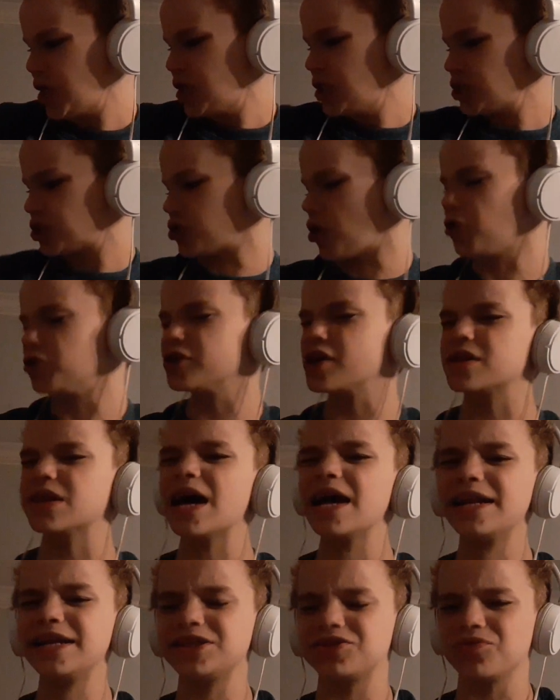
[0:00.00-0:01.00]
so the
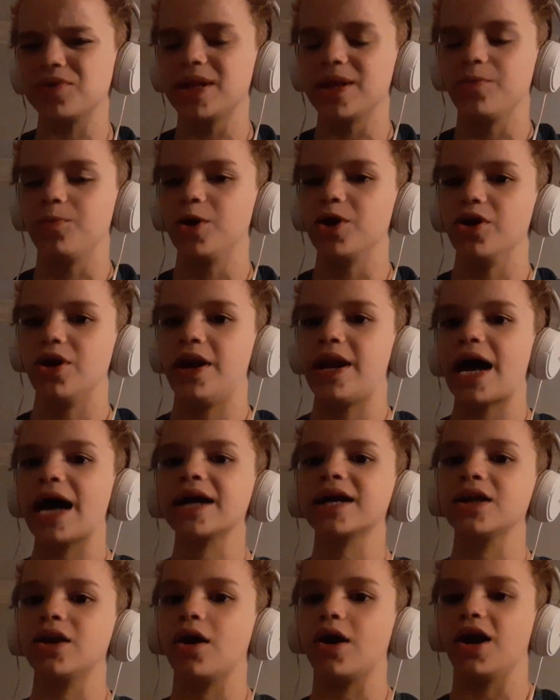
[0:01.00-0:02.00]
lady's really weird, and I
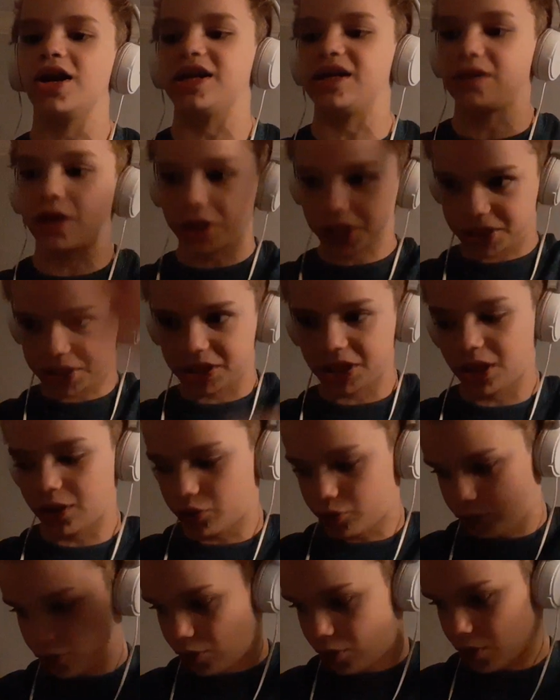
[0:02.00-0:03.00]
can already like see
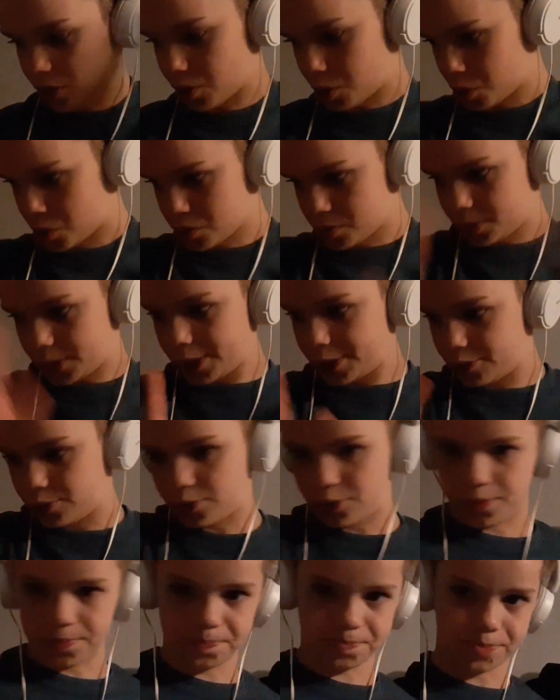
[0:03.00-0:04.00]
through her
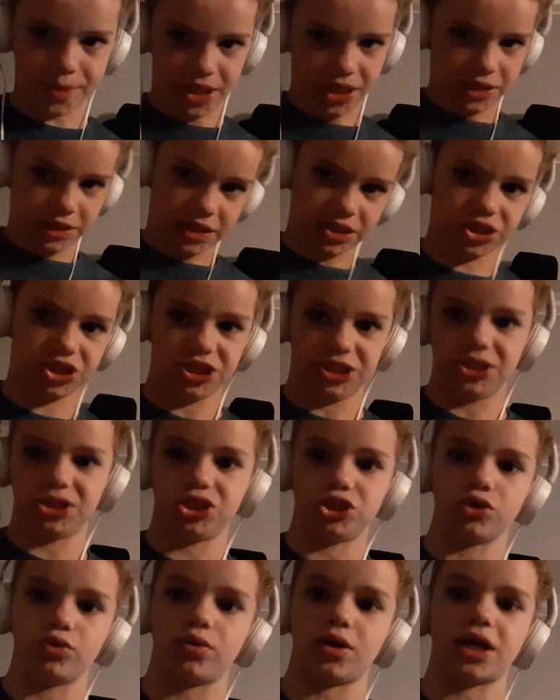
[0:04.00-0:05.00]
little thing that
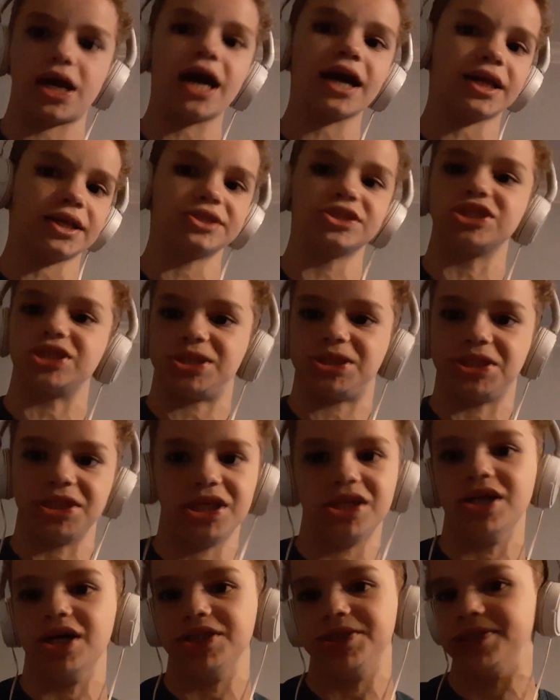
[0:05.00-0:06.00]
she's doing. I can just
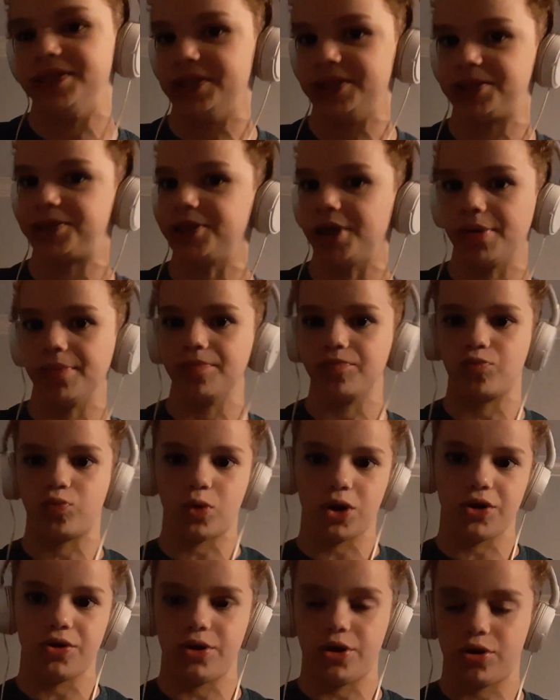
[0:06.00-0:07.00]
see that she's some
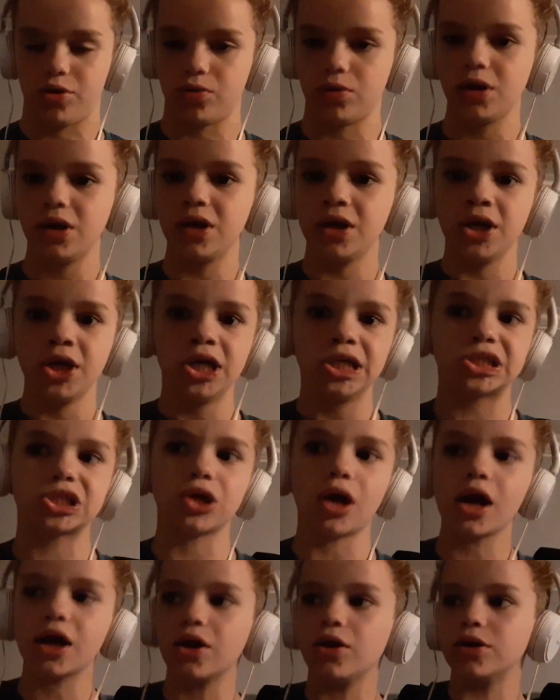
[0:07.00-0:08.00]
weirdo. So
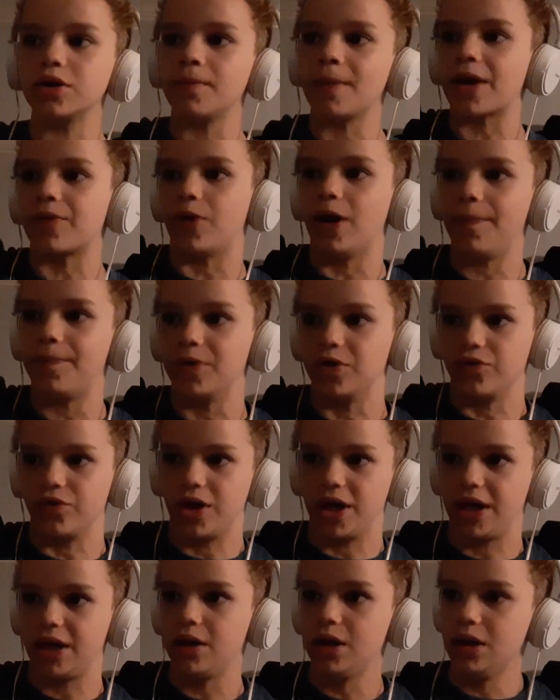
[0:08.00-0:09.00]
I go to my
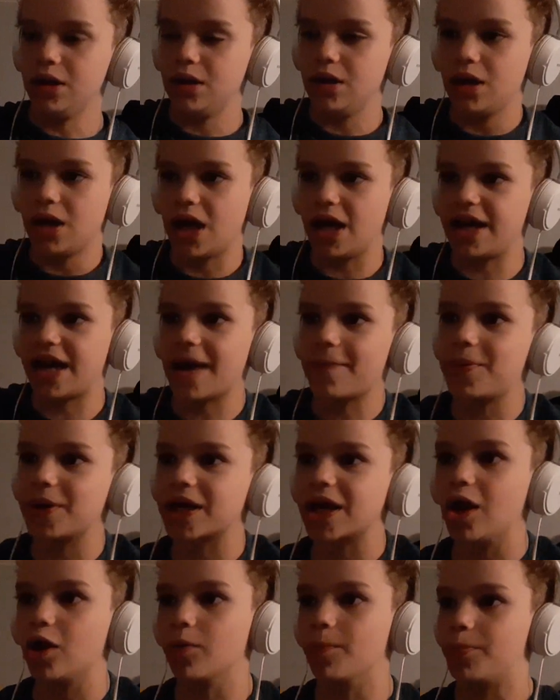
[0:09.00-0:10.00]
weaponry, and I
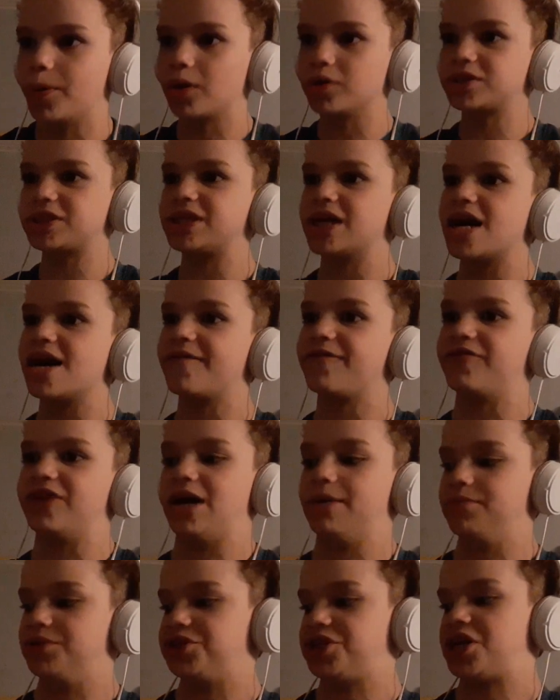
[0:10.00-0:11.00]
pick out a bow staff, and
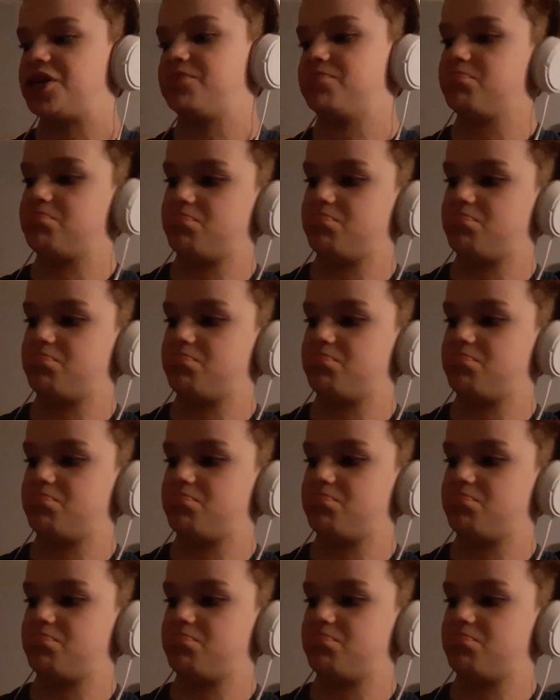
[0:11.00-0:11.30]
I'm like,